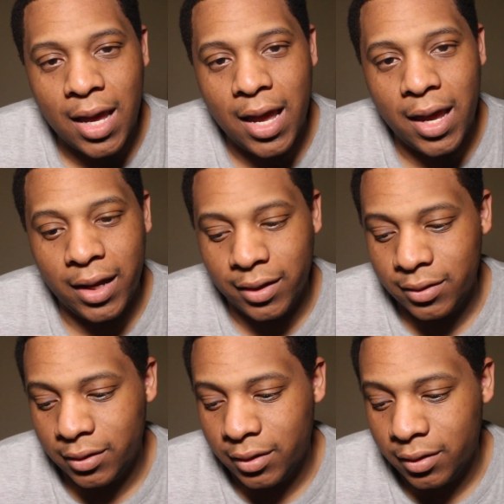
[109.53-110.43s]

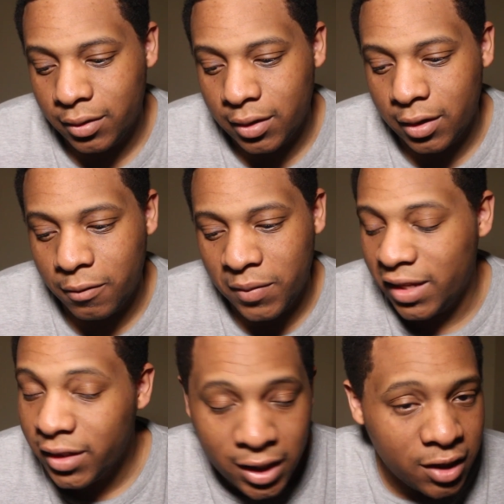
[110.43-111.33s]
And they
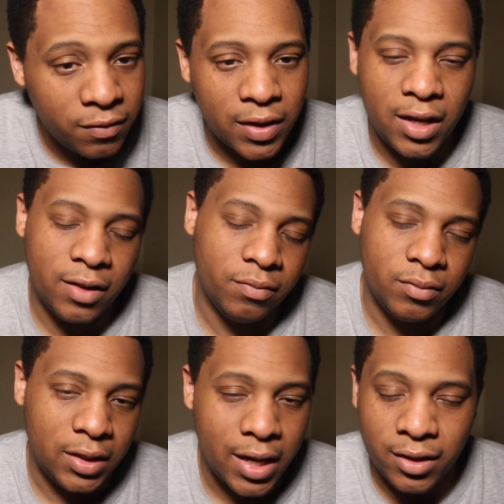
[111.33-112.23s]
leave,
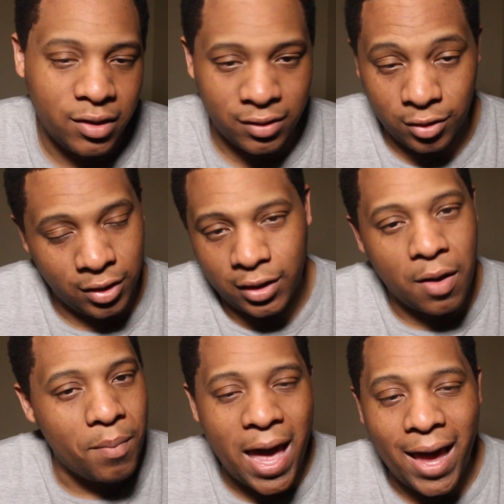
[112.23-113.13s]
and the idea is they're going to
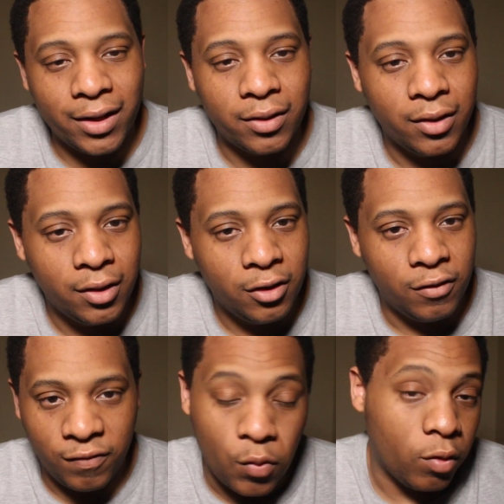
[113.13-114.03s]
come back
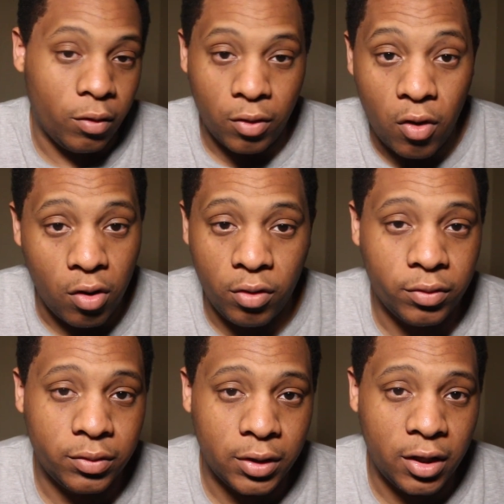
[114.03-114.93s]
for
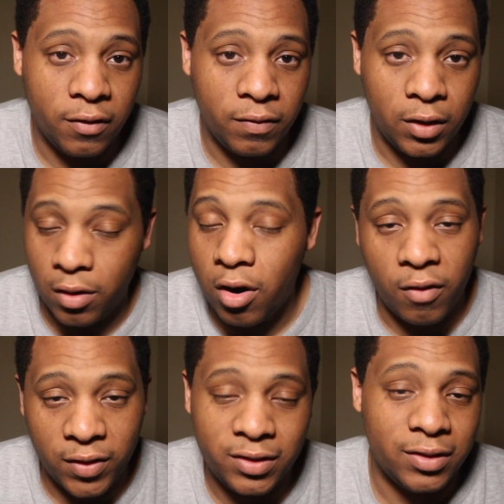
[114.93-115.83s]
all of their
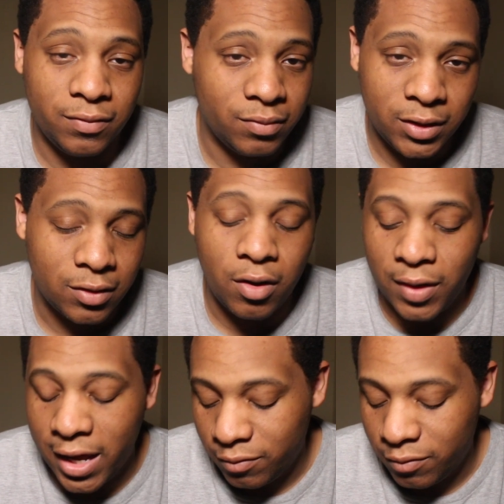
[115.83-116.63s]
harvest and all that.